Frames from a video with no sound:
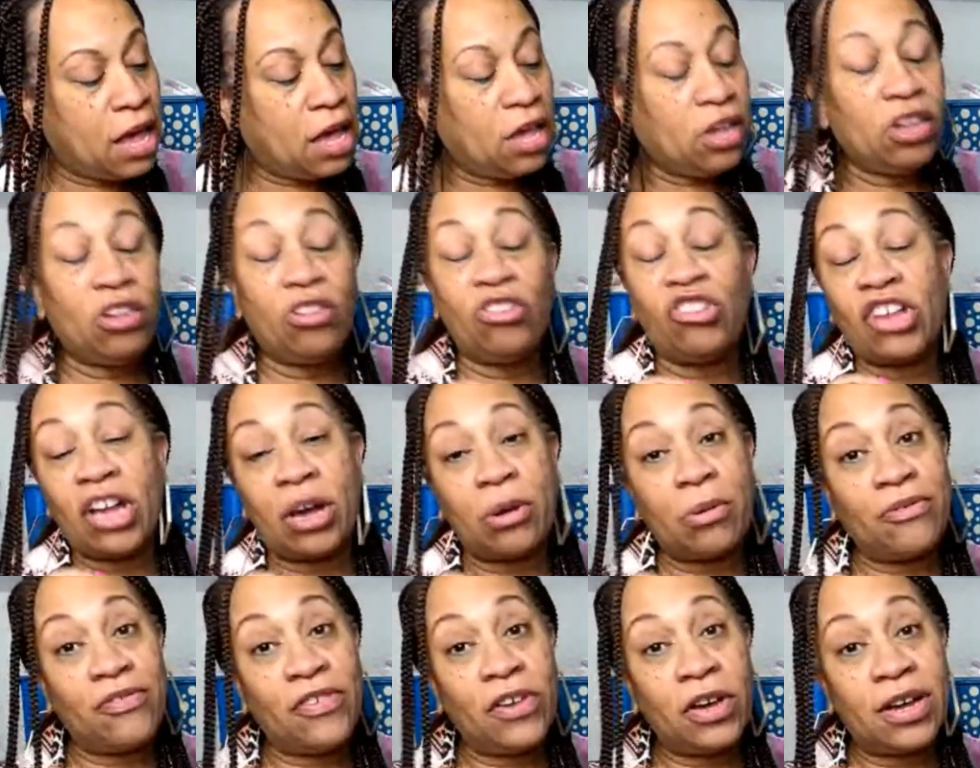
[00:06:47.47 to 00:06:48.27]
You check
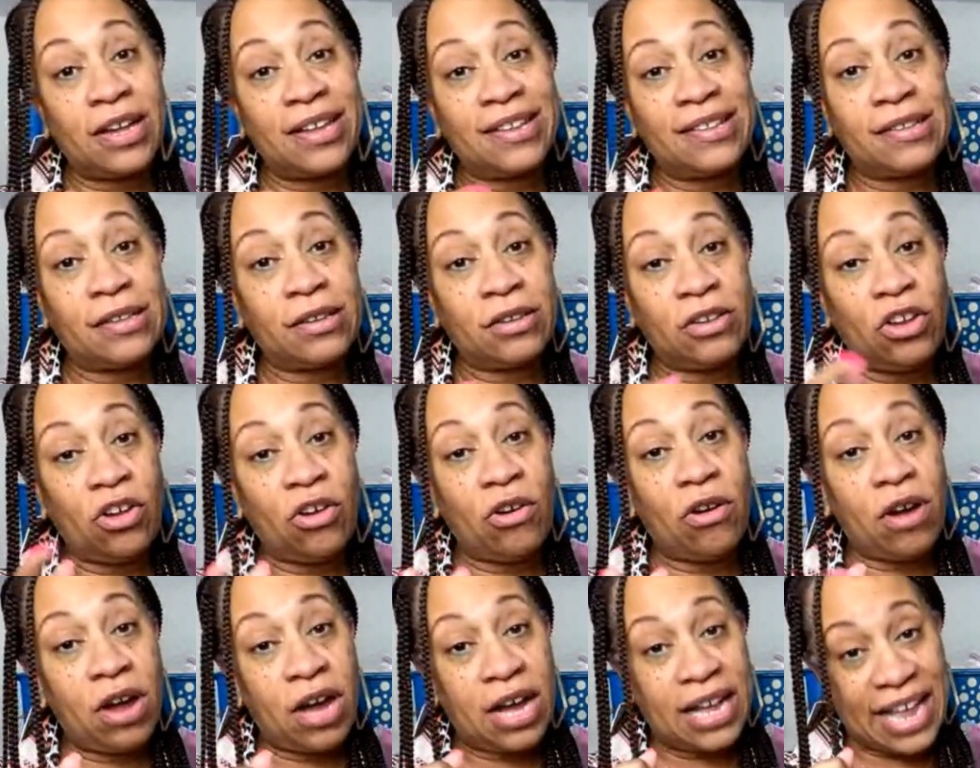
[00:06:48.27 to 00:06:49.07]
with
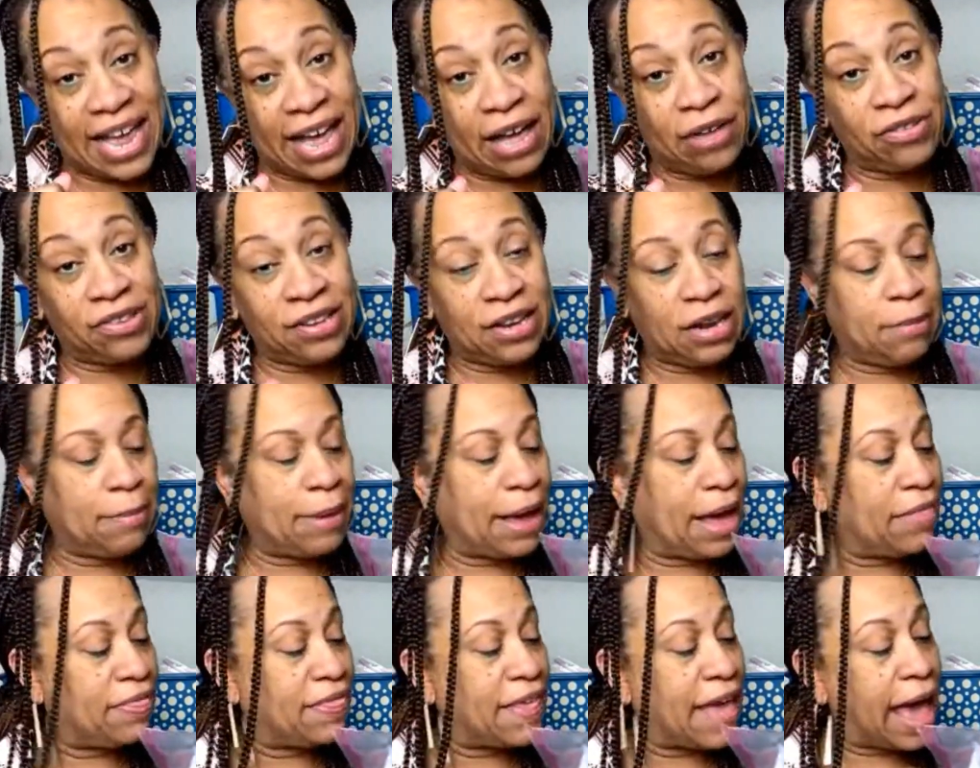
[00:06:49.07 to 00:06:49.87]
your accountant
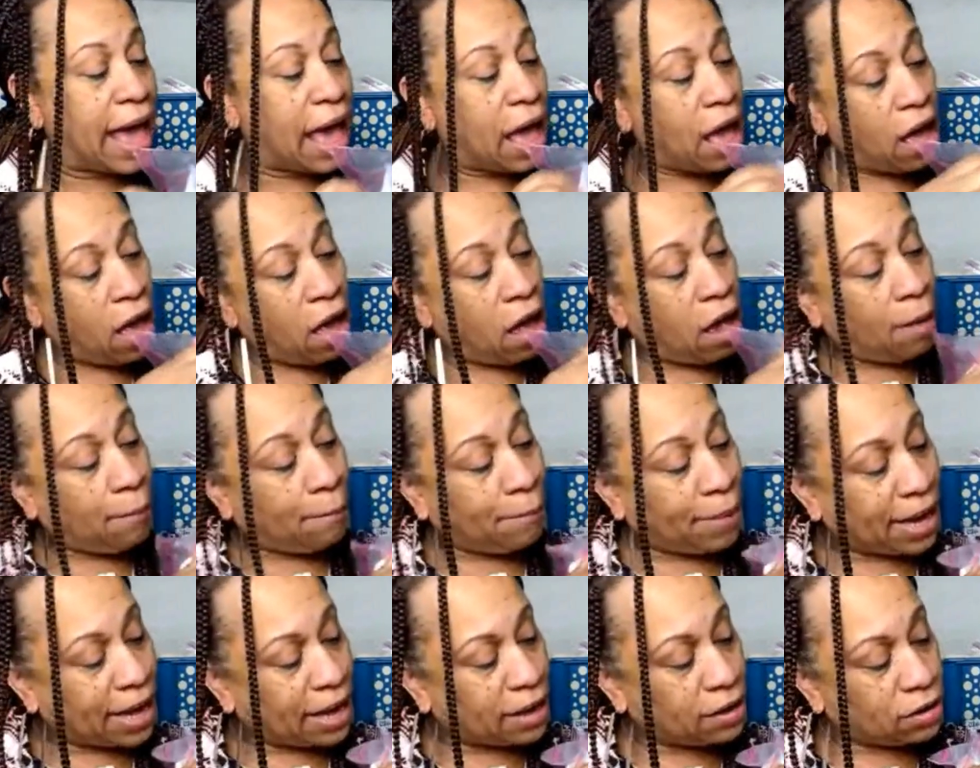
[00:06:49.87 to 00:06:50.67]
about that.
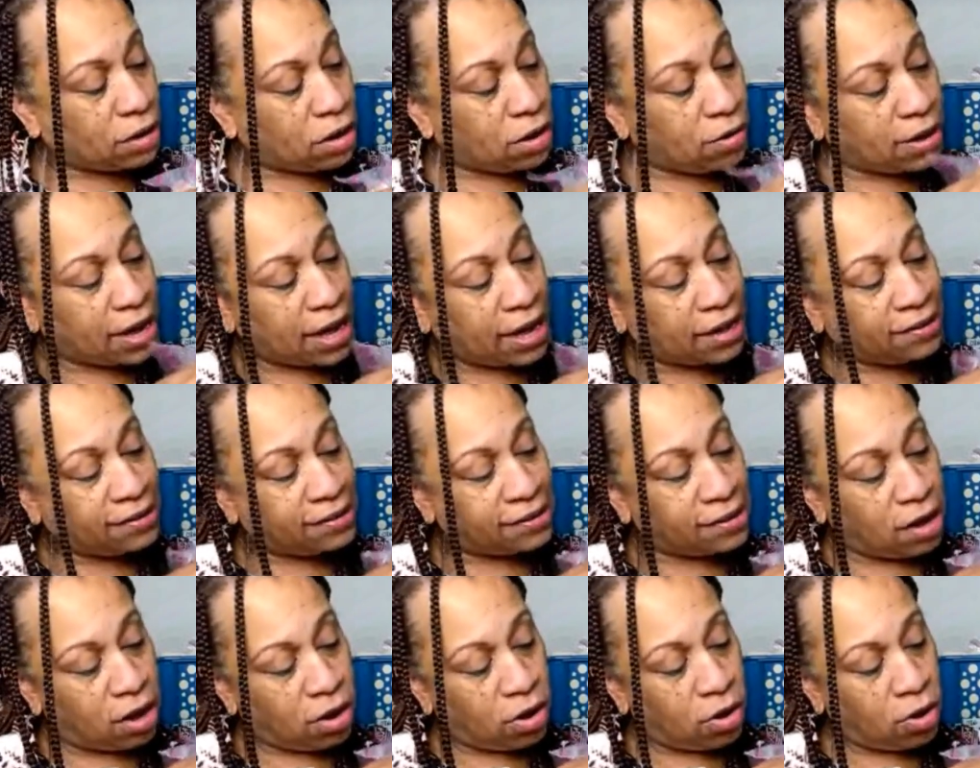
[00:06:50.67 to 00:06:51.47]
But okay,
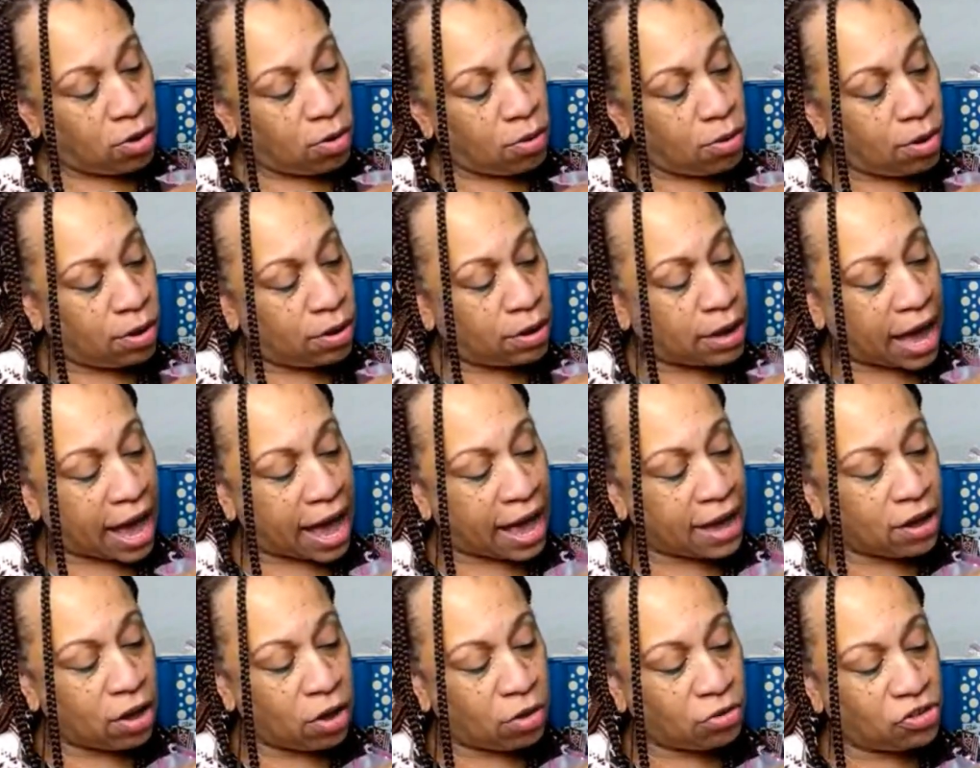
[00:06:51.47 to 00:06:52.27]
so
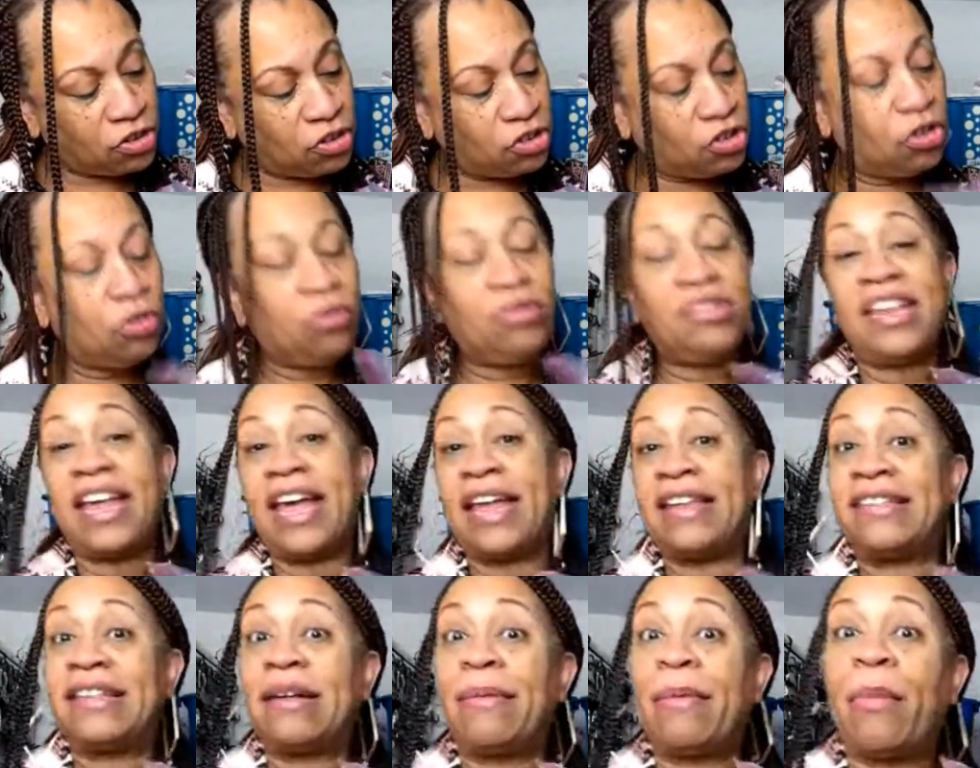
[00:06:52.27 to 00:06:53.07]
I go to
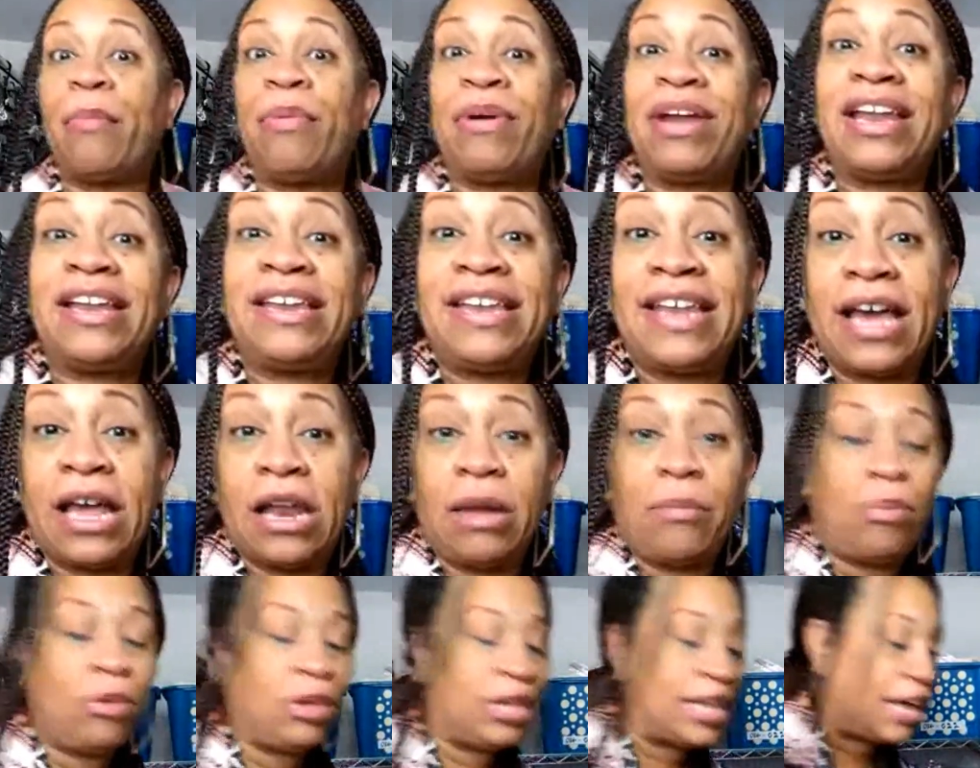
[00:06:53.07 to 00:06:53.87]
210. So I'm gonna put it down
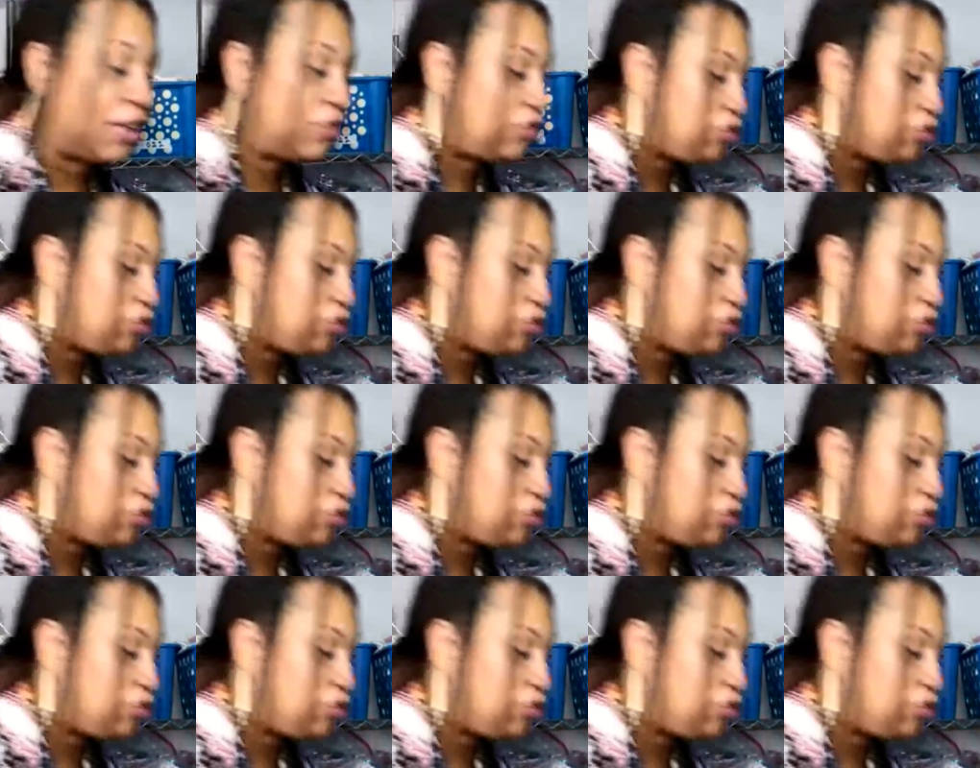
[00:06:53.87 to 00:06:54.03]
and pull out